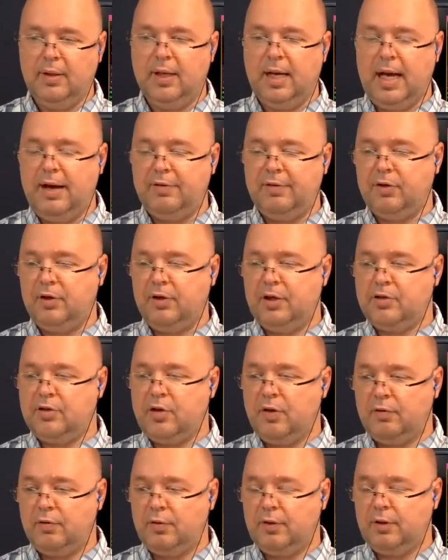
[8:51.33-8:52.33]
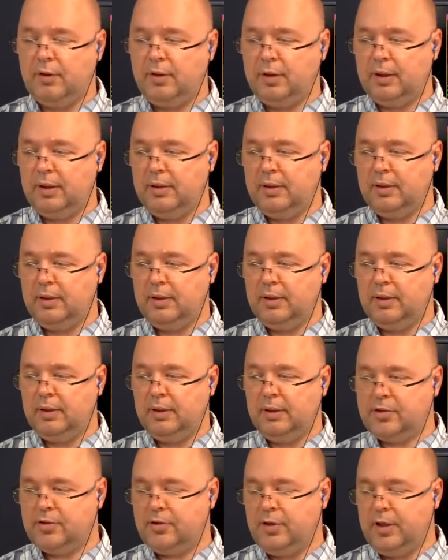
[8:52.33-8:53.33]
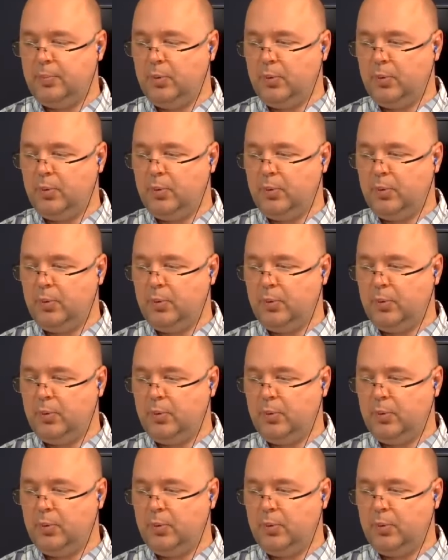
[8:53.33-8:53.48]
After it's over, it was 3